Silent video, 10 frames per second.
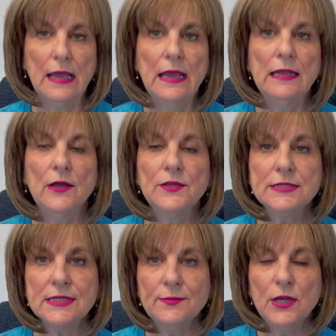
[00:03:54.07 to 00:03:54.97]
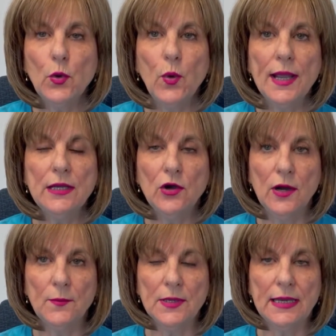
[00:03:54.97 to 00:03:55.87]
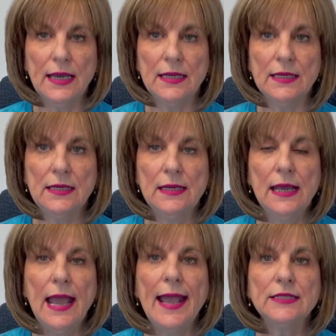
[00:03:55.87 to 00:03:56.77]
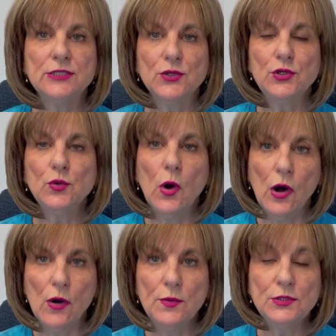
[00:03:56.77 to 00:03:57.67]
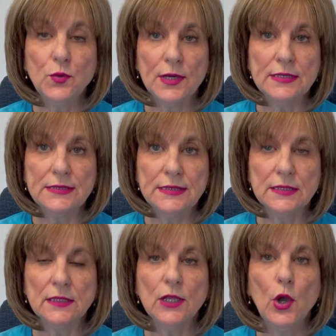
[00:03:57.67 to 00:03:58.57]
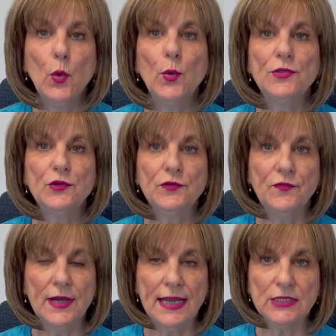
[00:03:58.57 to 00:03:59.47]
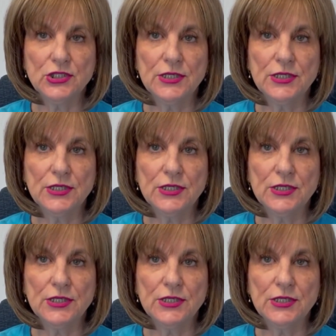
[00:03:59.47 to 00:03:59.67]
Now, this can be quite complicated, and so you always want to deal with your financial